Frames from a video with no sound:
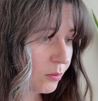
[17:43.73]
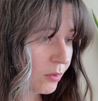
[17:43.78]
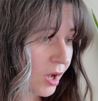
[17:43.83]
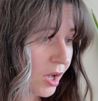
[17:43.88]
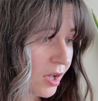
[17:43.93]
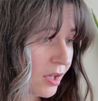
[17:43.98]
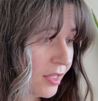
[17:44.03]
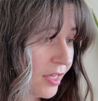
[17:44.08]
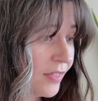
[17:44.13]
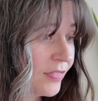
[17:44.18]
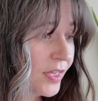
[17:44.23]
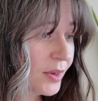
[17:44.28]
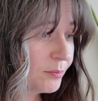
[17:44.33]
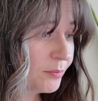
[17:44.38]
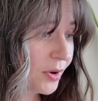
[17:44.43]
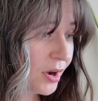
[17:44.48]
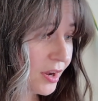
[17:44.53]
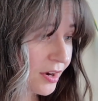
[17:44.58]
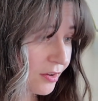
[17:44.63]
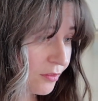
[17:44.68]
and then
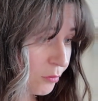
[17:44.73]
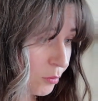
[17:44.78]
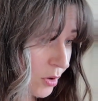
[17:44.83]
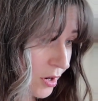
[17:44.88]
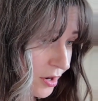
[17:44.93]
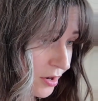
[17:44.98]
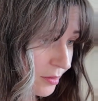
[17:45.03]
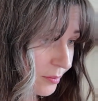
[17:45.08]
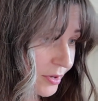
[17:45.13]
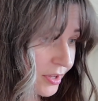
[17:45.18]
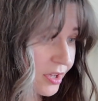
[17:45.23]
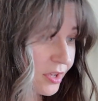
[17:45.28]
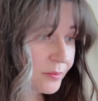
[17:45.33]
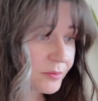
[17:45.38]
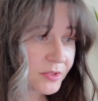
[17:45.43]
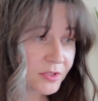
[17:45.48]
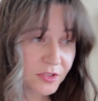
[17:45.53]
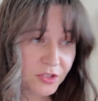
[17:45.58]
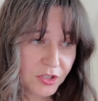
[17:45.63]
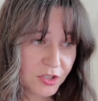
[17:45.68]
body of water
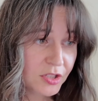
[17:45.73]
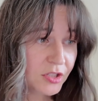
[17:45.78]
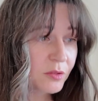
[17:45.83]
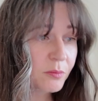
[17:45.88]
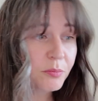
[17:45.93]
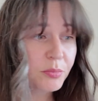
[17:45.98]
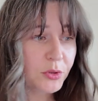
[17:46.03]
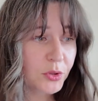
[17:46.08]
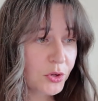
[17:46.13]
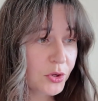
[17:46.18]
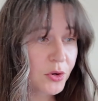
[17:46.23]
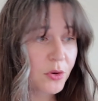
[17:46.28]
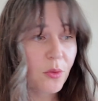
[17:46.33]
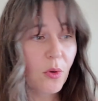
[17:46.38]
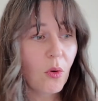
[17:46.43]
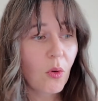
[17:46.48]
becomes just the blue,